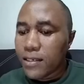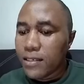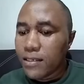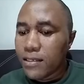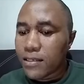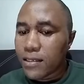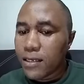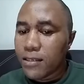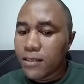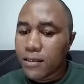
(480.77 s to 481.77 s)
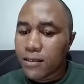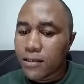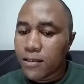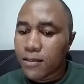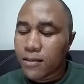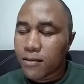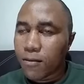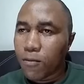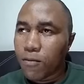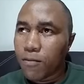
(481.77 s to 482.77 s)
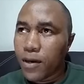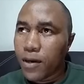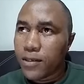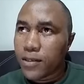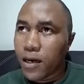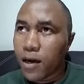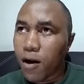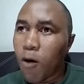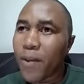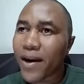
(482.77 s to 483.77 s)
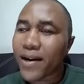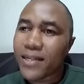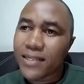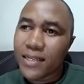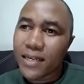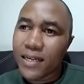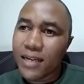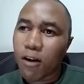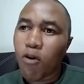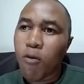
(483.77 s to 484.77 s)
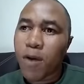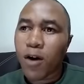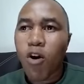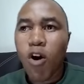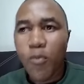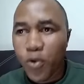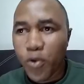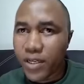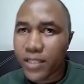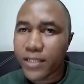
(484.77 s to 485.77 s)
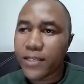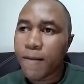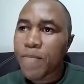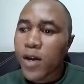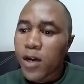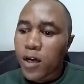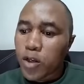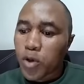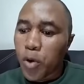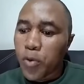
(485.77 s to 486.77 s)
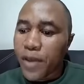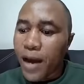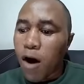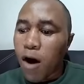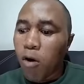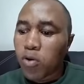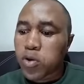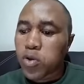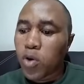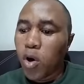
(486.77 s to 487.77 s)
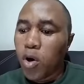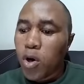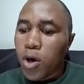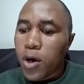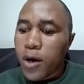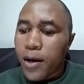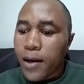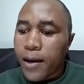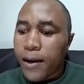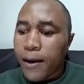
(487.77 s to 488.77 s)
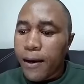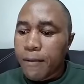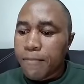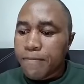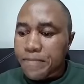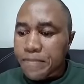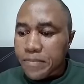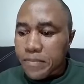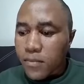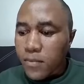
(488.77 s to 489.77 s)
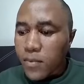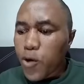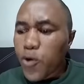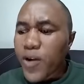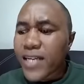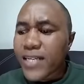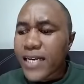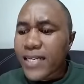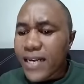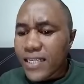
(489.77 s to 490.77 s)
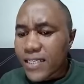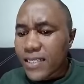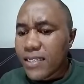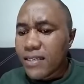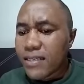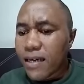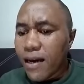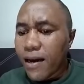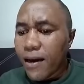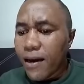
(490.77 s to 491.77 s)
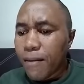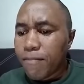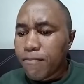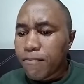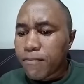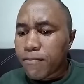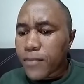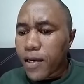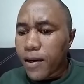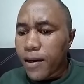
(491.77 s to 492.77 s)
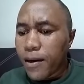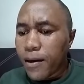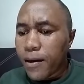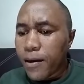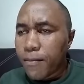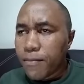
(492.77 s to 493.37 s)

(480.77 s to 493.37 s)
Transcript: is, is, is, is, is uh, operating in a global community. So there are also um, United Nations uh, uh,